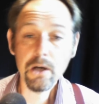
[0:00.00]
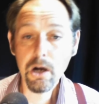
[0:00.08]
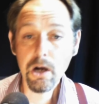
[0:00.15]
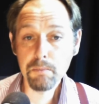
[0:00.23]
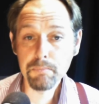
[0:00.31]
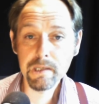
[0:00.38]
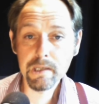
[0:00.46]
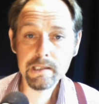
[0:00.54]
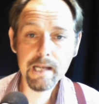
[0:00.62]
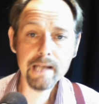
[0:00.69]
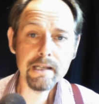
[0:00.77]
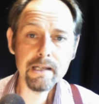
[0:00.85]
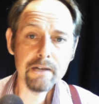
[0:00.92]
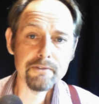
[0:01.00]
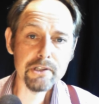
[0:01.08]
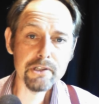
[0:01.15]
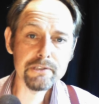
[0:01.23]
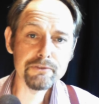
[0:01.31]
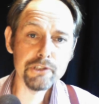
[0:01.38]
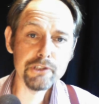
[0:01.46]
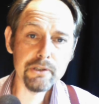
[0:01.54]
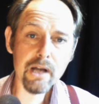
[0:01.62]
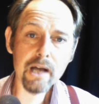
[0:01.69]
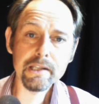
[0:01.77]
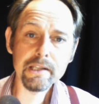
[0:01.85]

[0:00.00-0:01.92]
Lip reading: On Monday, 1st of July,